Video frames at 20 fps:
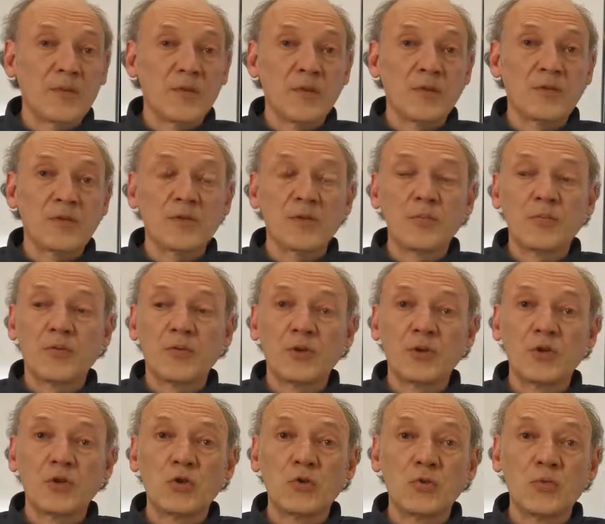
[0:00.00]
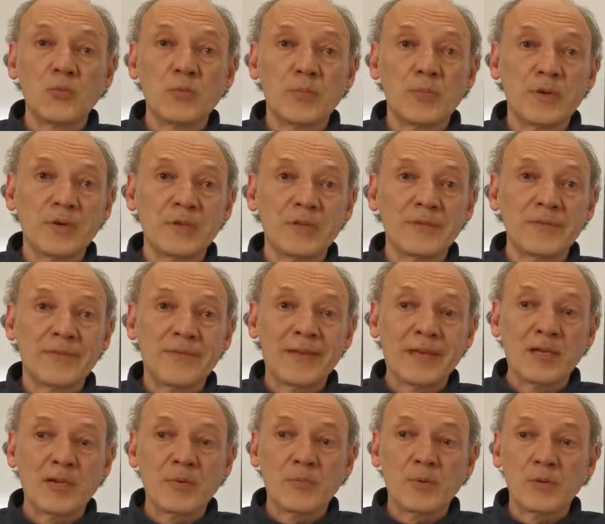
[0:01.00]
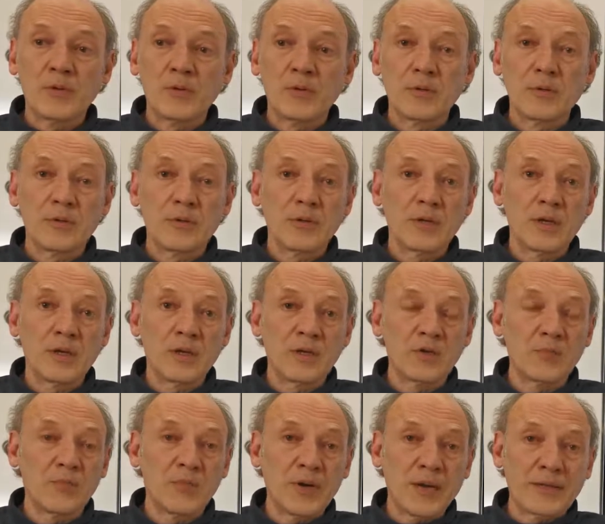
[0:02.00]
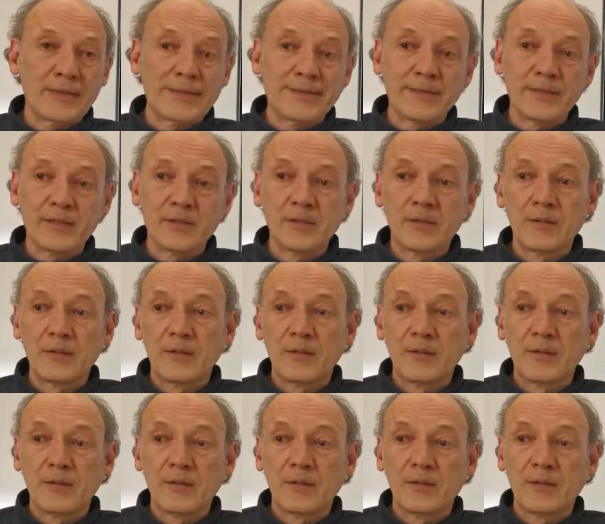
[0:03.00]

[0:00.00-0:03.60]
They are still pretty new, but available and practical,